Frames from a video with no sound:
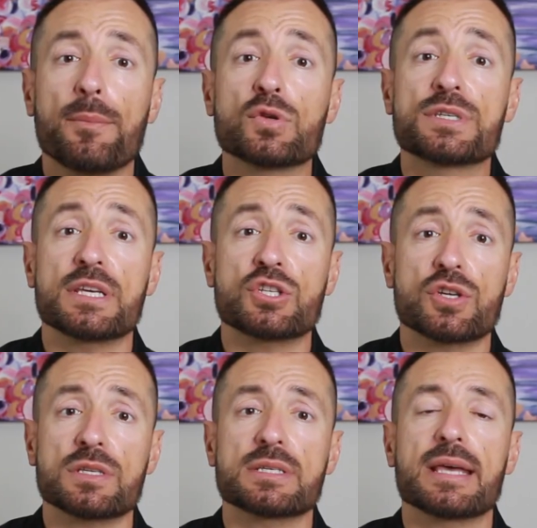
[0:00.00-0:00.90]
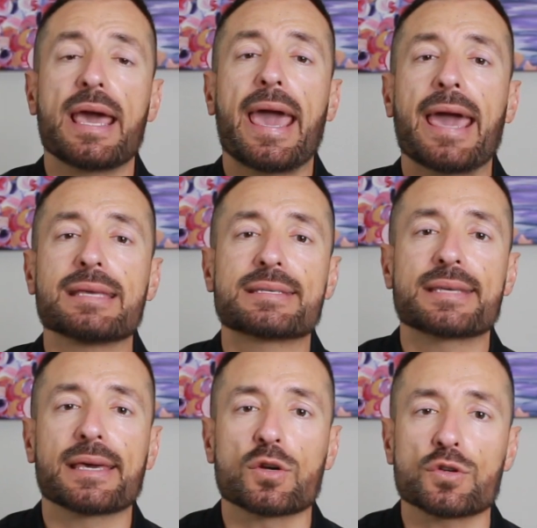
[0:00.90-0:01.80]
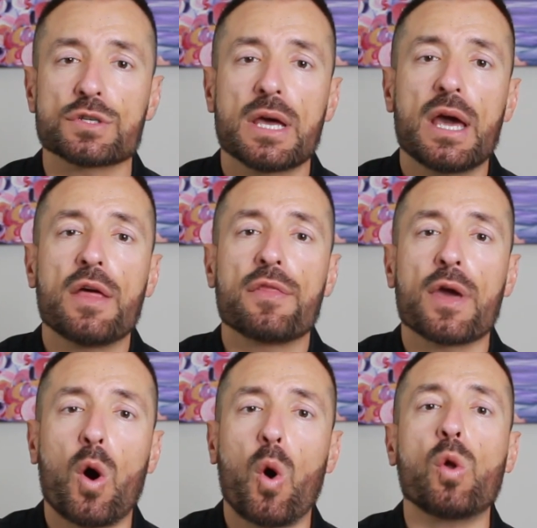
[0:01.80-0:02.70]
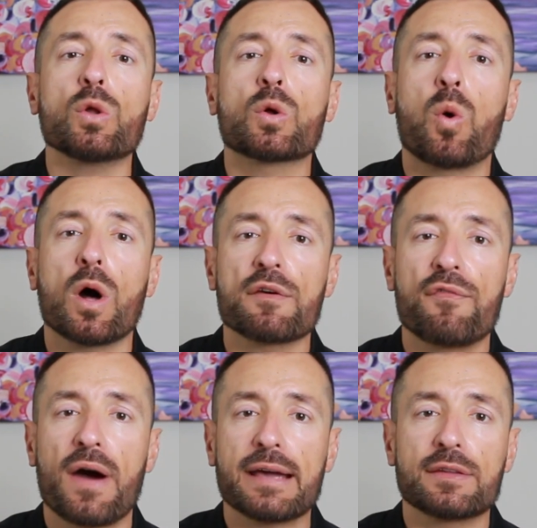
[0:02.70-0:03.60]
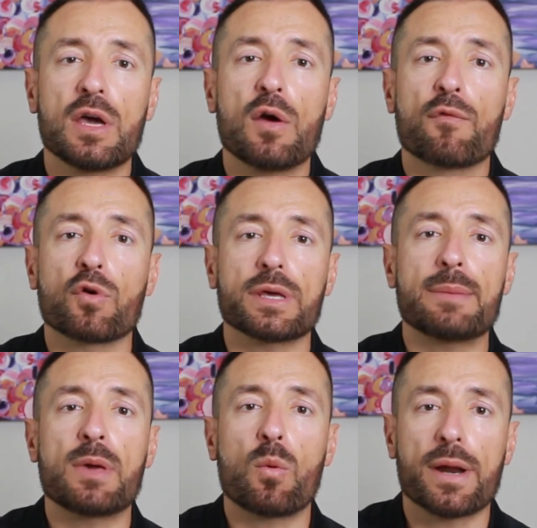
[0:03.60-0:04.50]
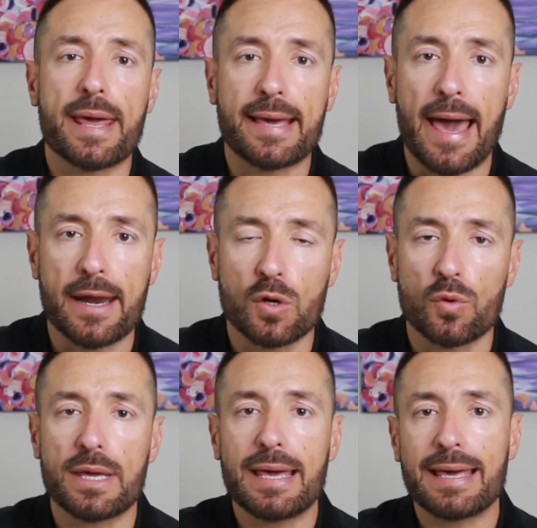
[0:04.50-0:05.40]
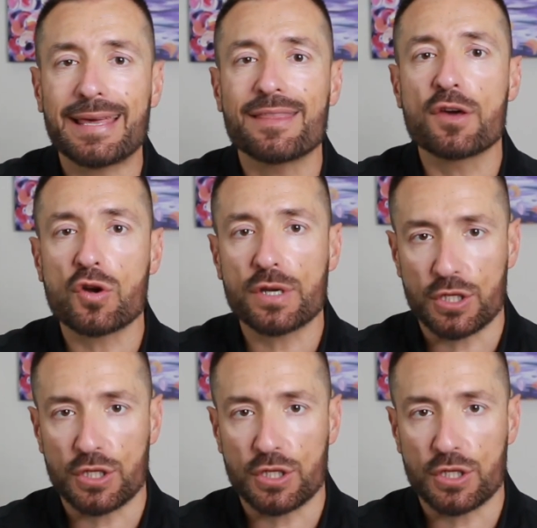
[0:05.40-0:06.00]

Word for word: musicians, and singers. They all qualified for EB1A category in their